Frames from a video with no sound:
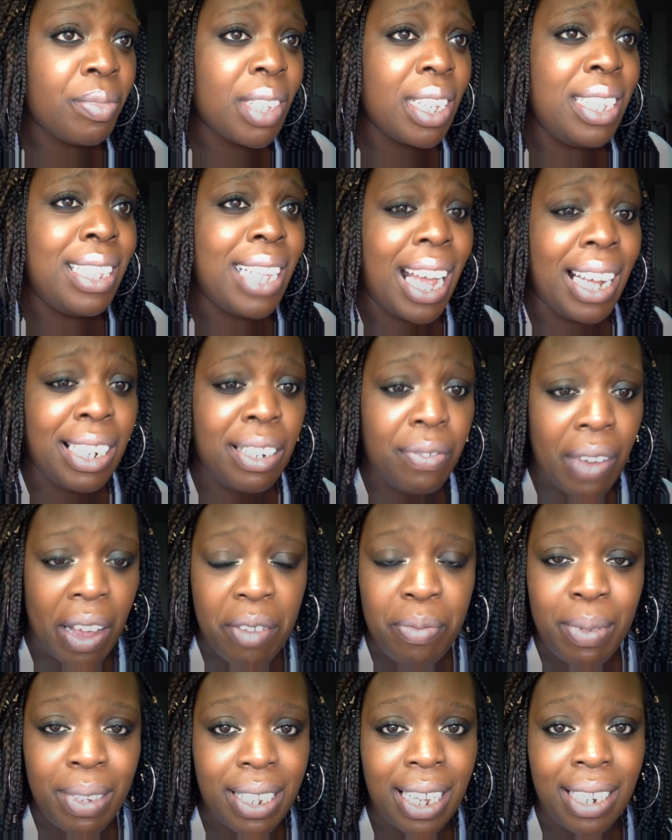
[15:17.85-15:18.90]

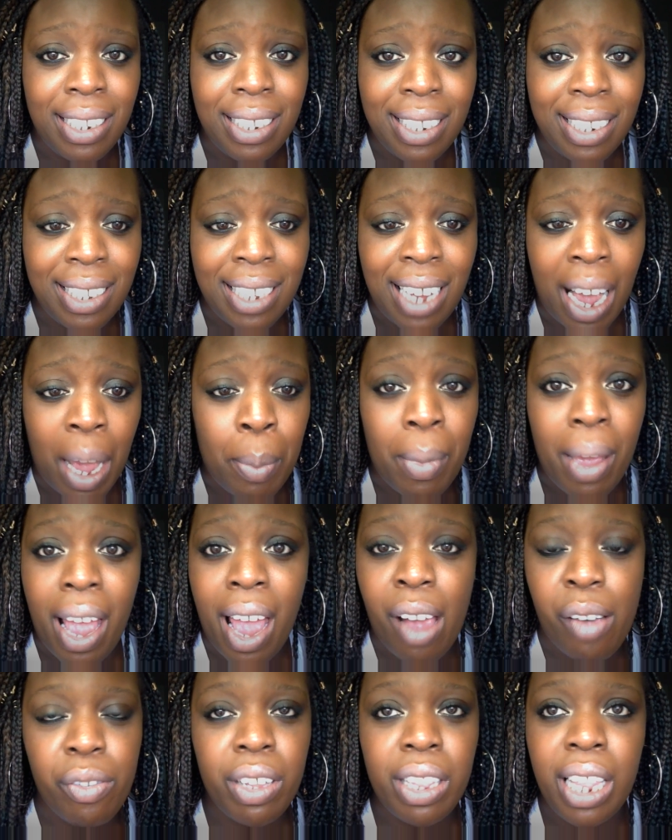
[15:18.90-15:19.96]
95% of the time,
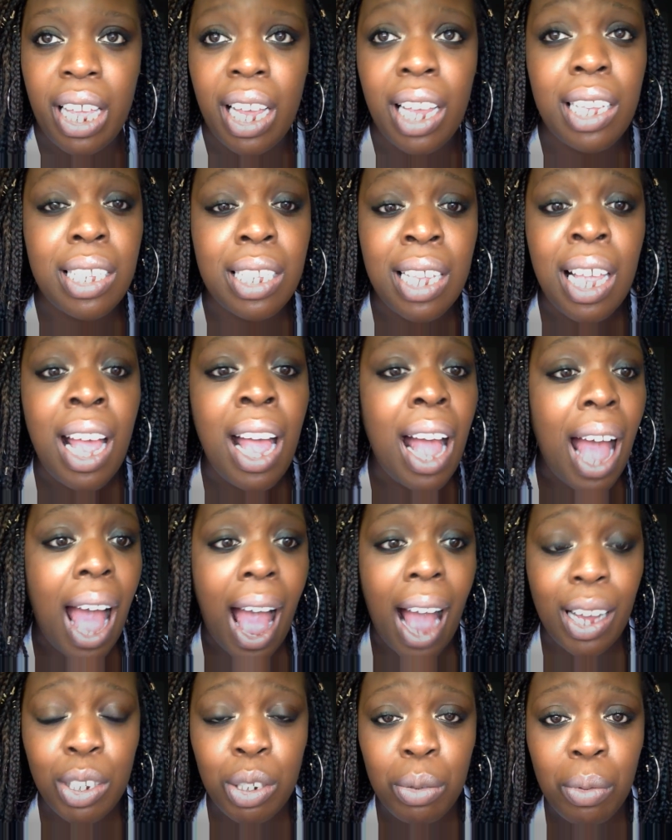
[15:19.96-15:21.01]
everything is
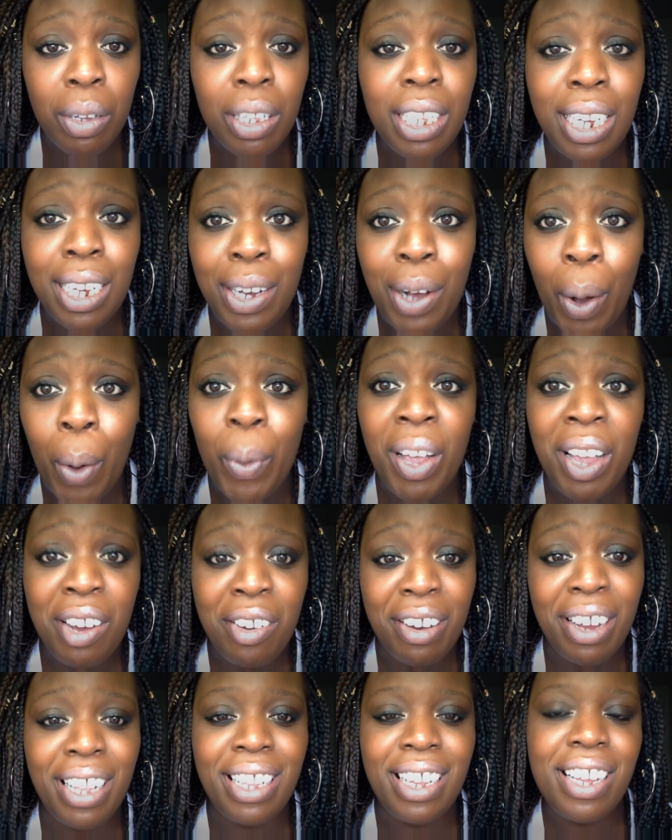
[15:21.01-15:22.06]
actually going
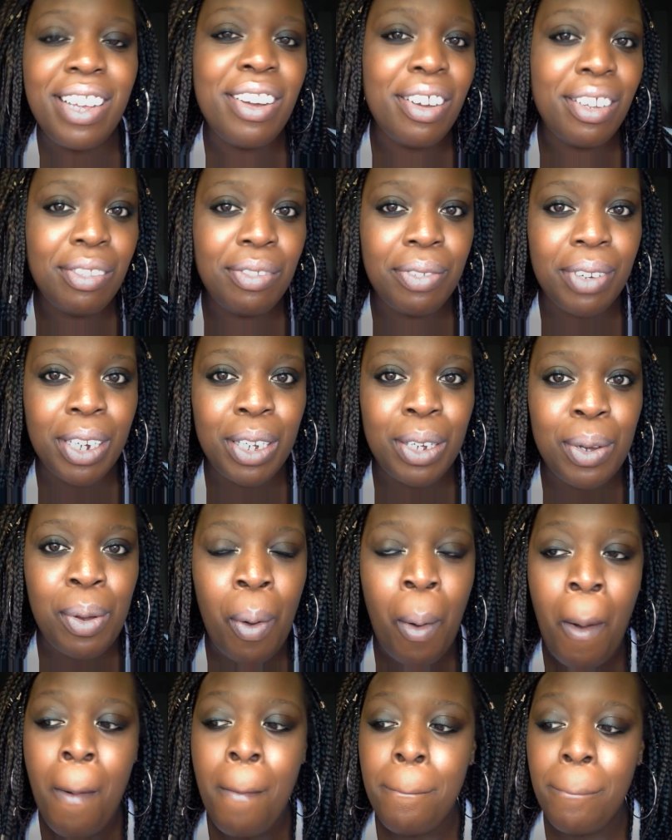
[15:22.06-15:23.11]
really good for you.